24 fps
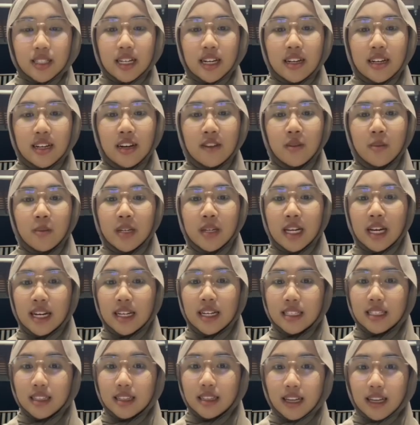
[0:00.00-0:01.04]
and government had
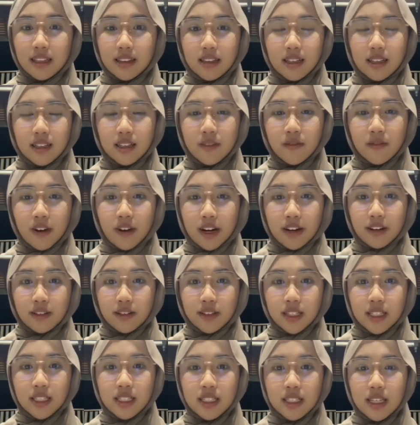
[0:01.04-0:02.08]
detected the
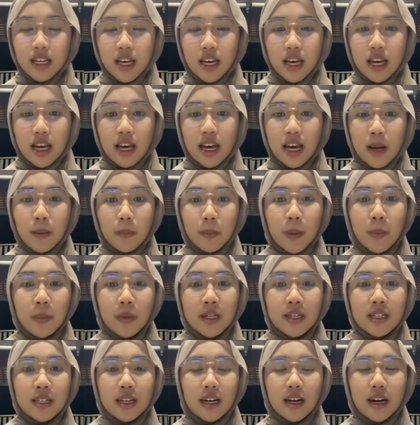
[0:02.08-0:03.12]
virus and
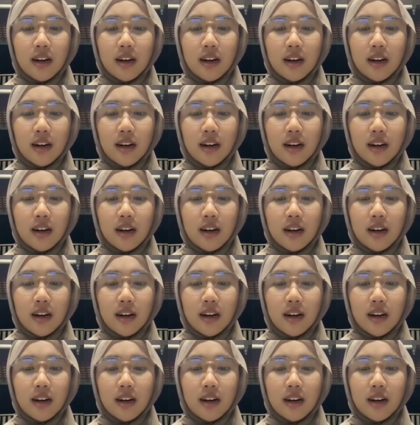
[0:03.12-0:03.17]
people